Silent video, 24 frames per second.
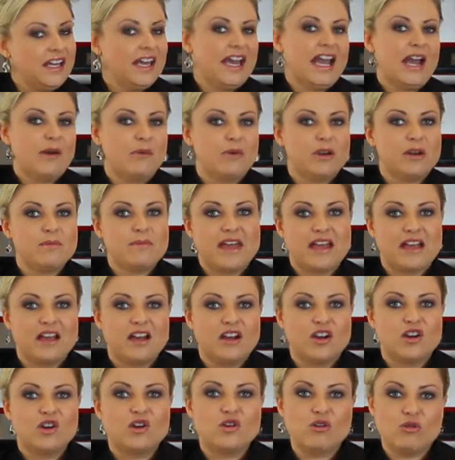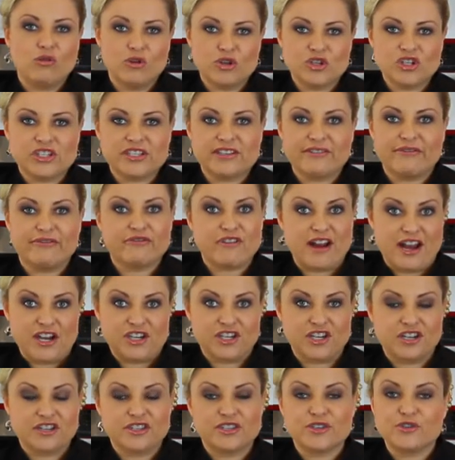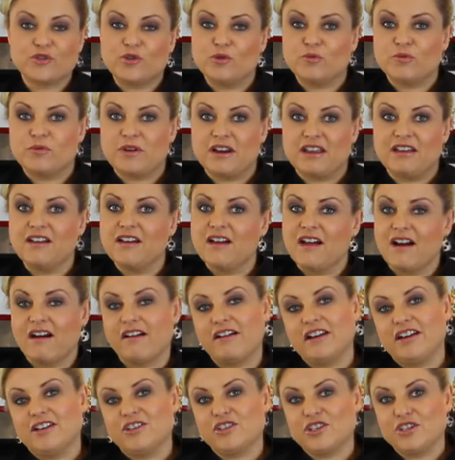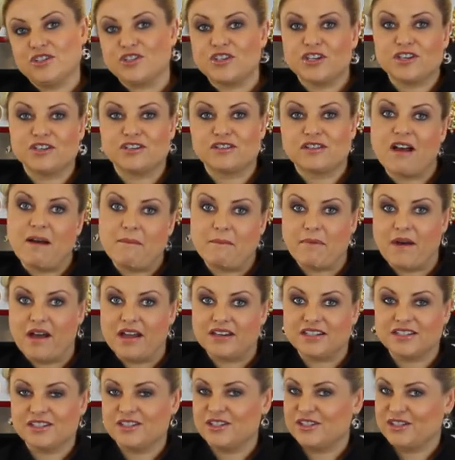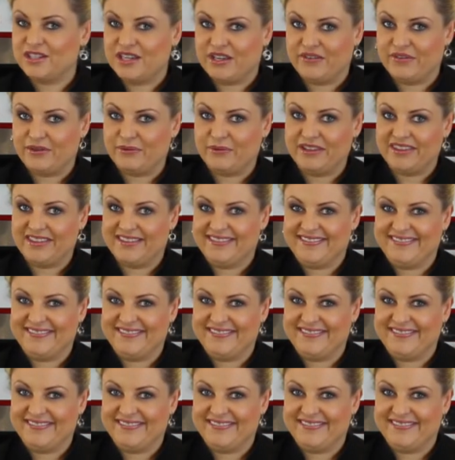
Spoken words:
and we're going to make a gorgeous fresh strawberry, orange and ginger compote to serve it with.